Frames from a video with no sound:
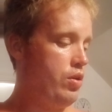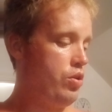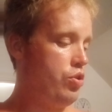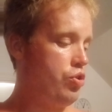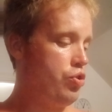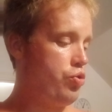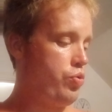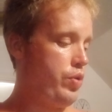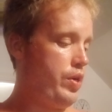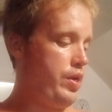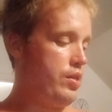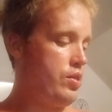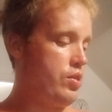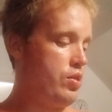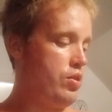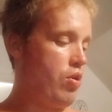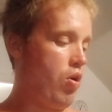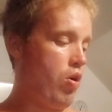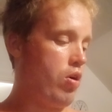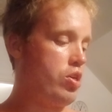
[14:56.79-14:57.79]
Treats
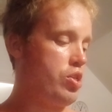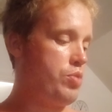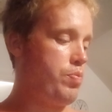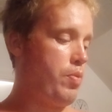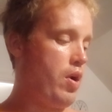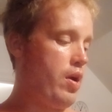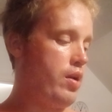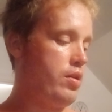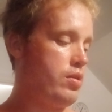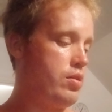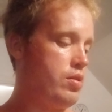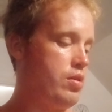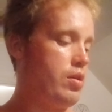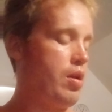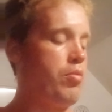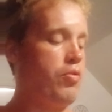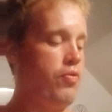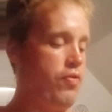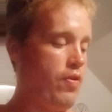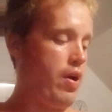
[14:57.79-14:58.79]
dark spots.
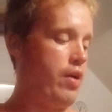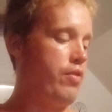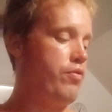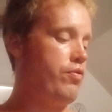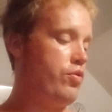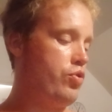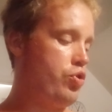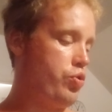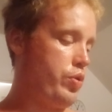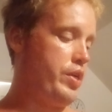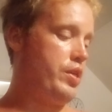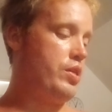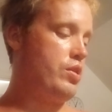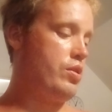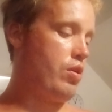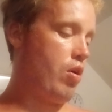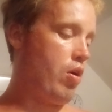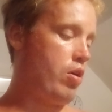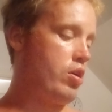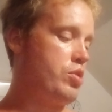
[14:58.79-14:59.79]
Number 5, treats
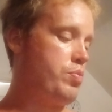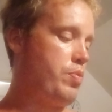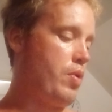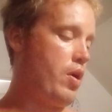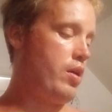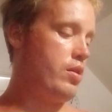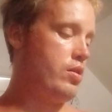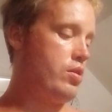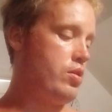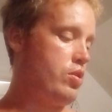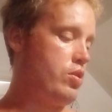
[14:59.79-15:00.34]
dark spots,